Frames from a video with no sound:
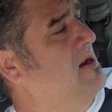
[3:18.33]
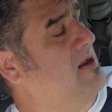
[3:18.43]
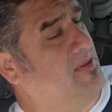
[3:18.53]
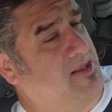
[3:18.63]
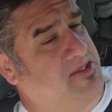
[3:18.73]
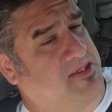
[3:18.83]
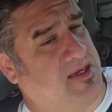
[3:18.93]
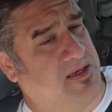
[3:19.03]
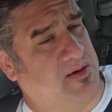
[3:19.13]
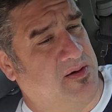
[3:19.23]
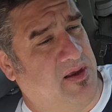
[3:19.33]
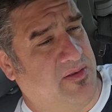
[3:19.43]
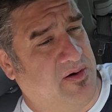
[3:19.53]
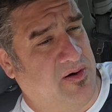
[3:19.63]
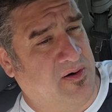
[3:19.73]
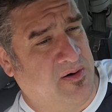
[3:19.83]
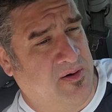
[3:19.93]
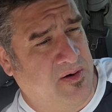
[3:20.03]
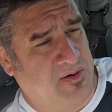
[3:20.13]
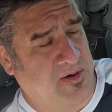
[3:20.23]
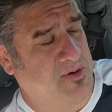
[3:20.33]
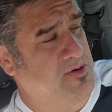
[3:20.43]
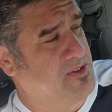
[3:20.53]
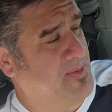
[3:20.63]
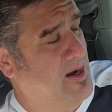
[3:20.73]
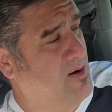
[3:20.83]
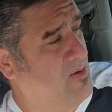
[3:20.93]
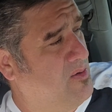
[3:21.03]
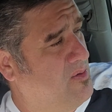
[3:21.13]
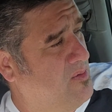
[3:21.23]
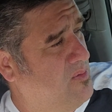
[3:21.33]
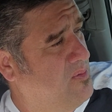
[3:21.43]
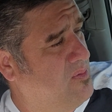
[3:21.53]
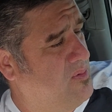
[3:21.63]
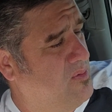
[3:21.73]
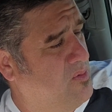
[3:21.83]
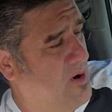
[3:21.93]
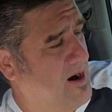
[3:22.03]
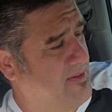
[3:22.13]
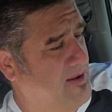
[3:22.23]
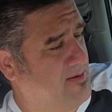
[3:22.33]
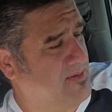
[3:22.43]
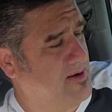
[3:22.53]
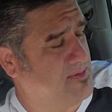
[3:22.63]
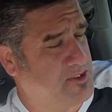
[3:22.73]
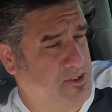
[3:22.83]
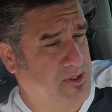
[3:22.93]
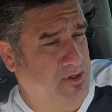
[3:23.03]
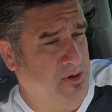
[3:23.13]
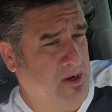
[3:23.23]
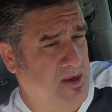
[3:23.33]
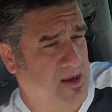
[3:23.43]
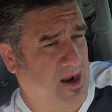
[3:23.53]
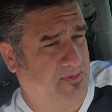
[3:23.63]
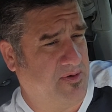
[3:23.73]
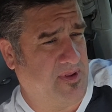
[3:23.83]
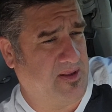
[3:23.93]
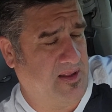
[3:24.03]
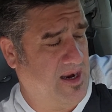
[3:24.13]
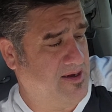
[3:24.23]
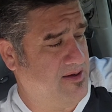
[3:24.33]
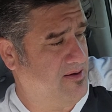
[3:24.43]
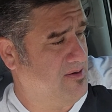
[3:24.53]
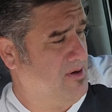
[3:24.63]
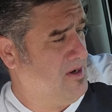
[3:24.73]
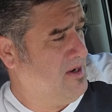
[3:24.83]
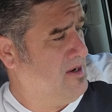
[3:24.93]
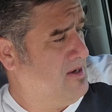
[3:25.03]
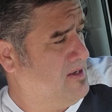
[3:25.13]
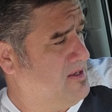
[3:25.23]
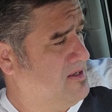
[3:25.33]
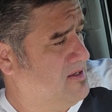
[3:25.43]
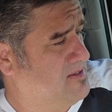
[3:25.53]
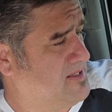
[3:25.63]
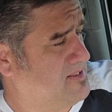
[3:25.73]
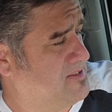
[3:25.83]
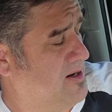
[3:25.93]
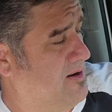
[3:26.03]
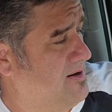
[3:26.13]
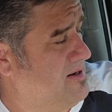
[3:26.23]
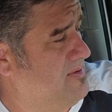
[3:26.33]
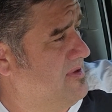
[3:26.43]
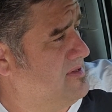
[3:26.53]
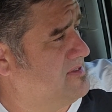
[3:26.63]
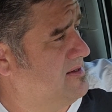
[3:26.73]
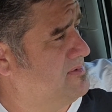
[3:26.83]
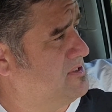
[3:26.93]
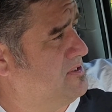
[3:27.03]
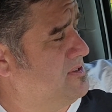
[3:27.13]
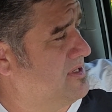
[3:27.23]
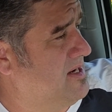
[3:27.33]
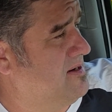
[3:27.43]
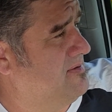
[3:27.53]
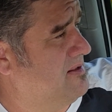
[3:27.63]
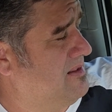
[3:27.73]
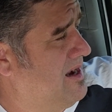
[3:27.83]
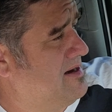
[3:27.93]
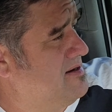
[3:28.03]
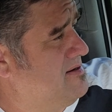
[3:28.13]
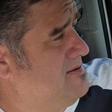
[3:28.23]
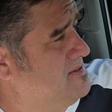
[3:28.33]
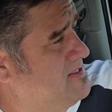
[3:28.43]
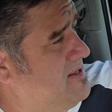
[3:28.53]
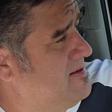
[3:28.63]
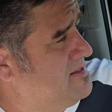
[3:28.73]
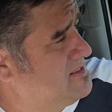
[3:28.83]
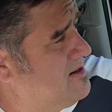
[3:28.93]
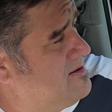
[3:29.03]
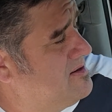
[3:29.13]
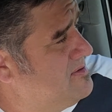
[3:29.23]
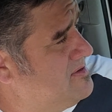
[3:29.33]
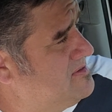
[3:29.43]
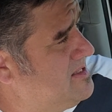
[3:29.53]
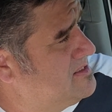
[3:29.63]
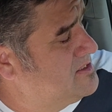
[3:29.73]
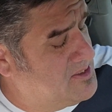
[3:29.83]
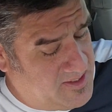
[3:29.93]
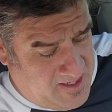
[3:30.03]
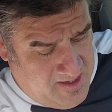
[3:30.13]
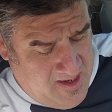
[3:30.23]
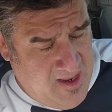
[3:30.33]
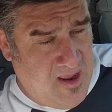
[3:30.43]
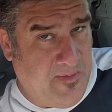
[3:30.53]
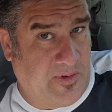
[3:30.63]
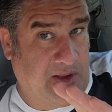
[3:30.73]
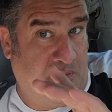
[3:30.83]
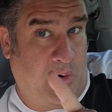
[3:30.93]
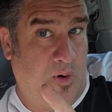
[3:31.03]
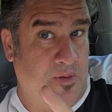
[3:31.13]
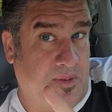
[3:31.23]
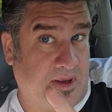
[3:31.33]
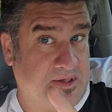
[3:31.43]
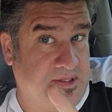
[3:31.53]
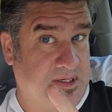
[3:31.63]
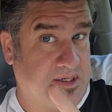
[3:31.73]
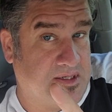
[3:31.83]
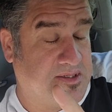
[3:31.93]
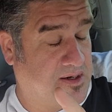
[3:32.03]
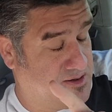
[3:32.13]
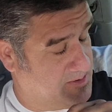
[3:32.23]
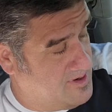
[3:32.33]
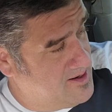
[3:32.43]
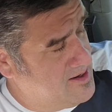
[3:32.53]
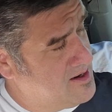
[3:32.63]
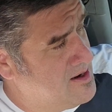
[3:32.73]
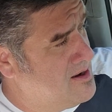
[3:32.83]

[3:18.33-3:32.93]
then send you another news about why that it was true after they lied to you, said sorry, and then said it was true again, and then lied to you and say that it's sorry, and then say it's true again. But the important thing is this. Are you ready?